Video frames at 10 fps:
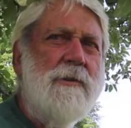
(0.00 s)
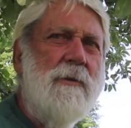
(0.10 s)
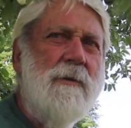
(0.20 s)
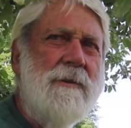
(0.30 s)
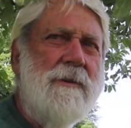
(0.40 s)

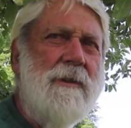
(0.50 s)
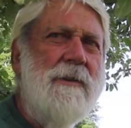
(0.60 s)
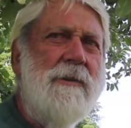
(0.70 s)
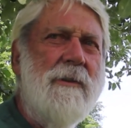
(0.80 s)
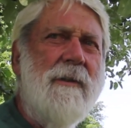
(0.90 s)
So as a
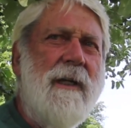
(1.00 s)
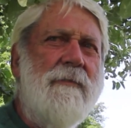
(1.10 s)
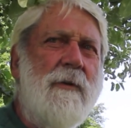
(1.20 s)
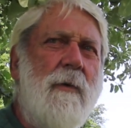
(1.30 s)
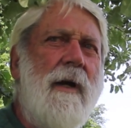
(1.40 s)
teacher,
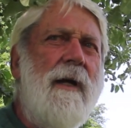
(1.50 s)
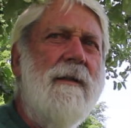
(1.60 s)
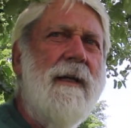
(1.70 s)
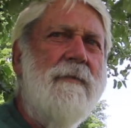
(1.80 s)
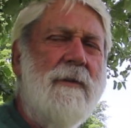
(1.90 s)
after a
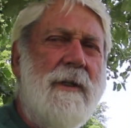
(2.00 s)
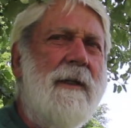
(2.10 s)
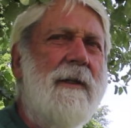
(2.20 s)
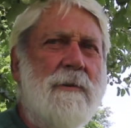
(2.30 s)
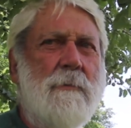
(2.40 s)
while, after
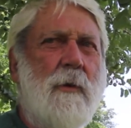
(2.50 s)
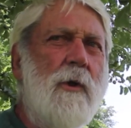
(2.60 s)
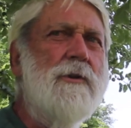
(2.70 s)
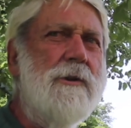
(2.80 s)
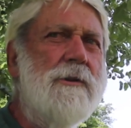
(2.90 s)
taking some
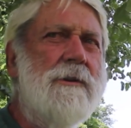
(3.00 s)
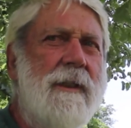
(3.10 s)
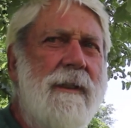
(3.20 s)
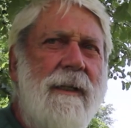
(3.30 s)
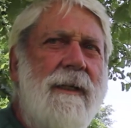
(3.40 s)
courses,
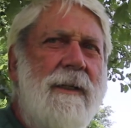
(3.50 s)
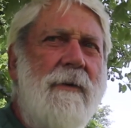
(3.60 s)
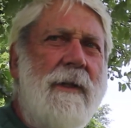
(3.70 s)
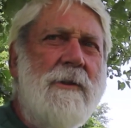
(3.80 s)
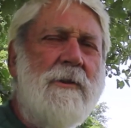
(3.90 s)

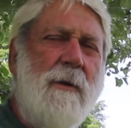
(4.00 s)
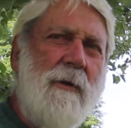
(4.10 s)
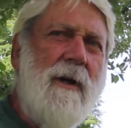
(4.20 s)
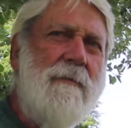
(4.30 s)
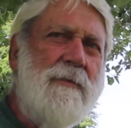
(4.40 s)
you had the
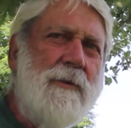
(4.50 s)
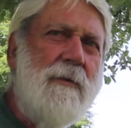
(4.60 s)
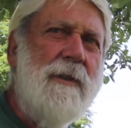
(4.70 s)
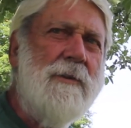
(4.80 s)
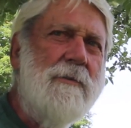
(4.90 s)
summer off.
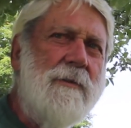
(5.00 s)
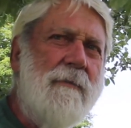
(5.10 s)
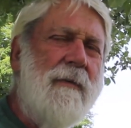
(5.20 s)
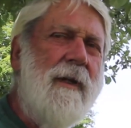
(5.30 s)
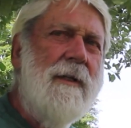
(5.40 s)
So this is
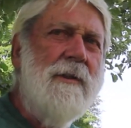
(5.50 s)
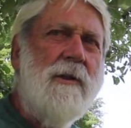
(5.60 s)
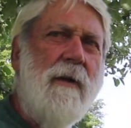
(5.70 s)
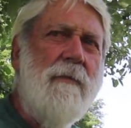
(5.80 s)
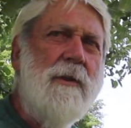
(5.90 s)

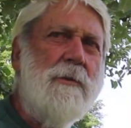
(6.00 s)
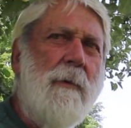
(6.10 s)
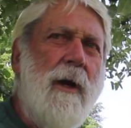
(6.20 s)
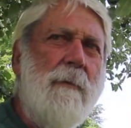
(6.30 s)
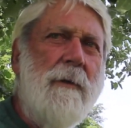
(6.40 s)
discovered this
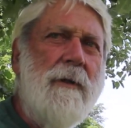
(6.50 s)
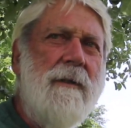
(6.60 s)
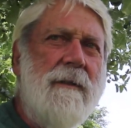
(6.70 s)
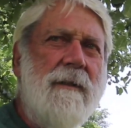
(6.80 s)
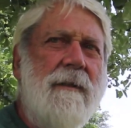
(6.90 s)

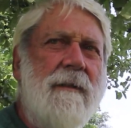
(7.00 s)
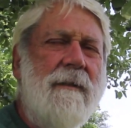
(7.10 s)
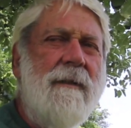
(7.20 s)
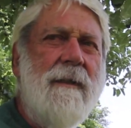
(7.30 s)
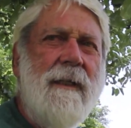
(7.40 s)
property, and
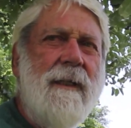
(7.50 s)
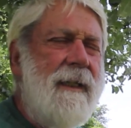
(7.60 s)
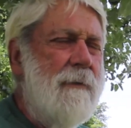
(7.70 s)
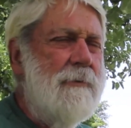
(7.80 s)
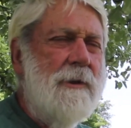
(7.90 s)

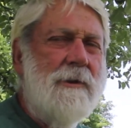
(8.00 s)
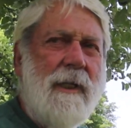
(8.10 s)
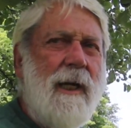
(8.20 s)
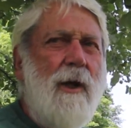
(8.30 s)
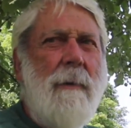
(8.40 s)
it was just a
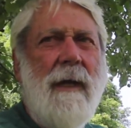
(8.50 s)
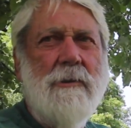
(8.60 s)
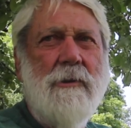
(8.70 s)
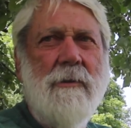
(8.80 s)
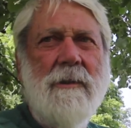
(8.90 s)
cow
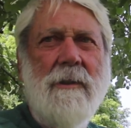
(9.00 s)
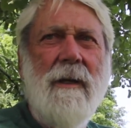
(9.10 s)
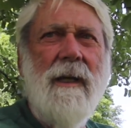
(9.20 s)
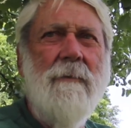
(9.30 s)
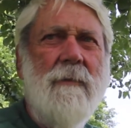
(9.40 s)
pasture at the
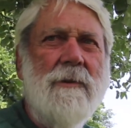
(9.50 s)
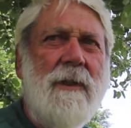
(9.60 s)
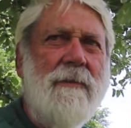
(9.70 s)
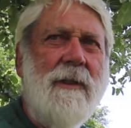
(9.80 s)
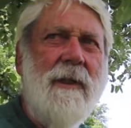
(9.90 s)
time. There was
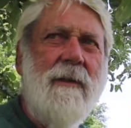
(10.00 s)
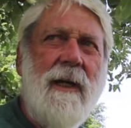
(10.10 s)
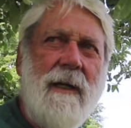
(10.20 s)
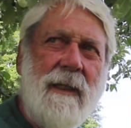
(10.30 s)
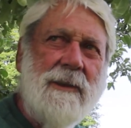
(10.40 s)
nothing
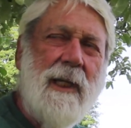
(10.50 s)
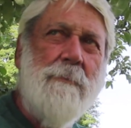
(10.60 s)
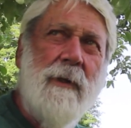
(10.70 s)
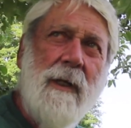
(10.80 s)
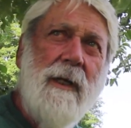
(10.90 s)
here
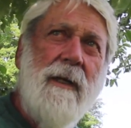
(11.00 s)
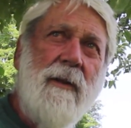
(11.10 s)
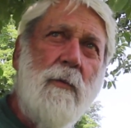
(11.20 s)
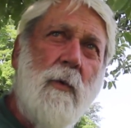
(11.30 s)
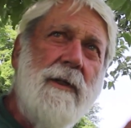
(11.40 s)
except
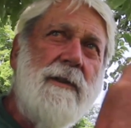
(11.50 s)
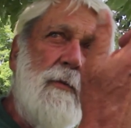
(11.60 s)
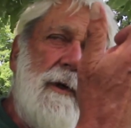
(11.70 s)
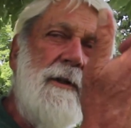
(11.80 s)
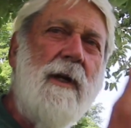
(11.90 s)
there was at
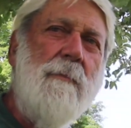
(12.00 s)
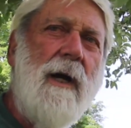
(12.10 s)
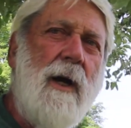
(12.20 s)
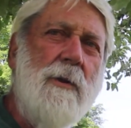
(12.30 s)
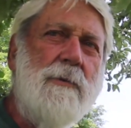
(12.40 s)
one time
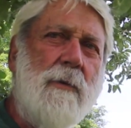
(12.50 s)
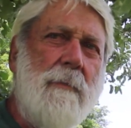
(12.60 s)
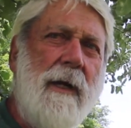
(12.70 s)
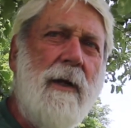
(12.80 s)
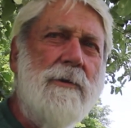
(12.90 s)
a house where
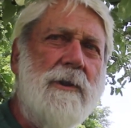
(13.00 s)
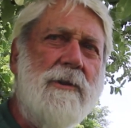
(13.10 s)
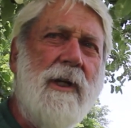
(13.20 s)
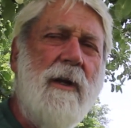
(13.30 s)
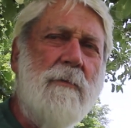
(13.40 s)
my house
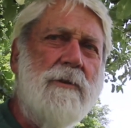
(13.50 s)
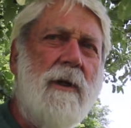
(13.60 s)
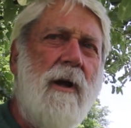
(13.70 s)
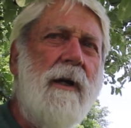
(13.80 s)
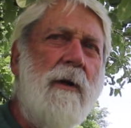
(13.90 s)
is now. It was a
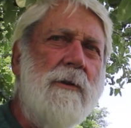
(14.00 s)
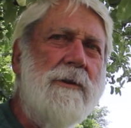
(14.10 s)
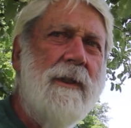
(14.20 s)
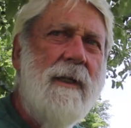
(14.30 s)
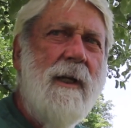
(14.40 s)
log
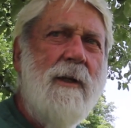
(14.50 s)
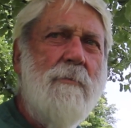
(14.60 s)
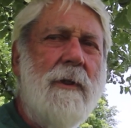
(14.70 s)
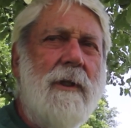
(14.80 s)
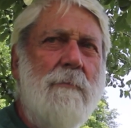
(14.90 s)
house,
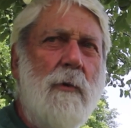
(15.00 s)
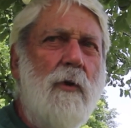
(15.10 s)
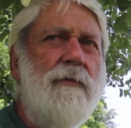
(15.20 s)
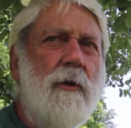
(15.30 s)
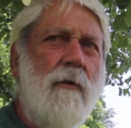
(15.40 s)
but they
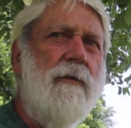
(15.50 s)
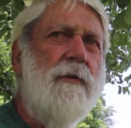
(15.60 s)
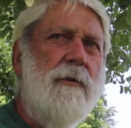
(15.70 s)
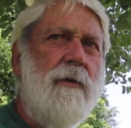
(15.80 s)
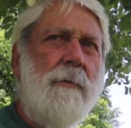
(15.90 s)
moved it over
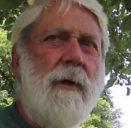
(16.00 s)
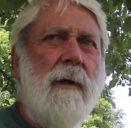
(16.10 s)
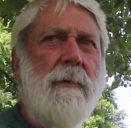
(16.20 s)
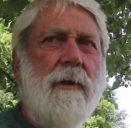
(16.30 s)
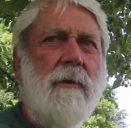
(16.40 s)
to the
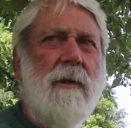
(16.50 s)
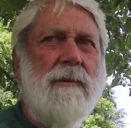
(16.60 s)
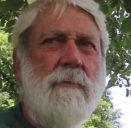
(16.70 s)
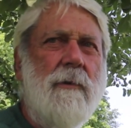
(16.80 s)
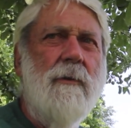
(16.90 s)
property
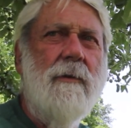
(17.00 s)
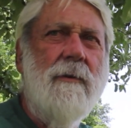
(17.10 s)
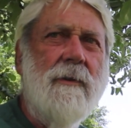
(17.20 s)
across the road.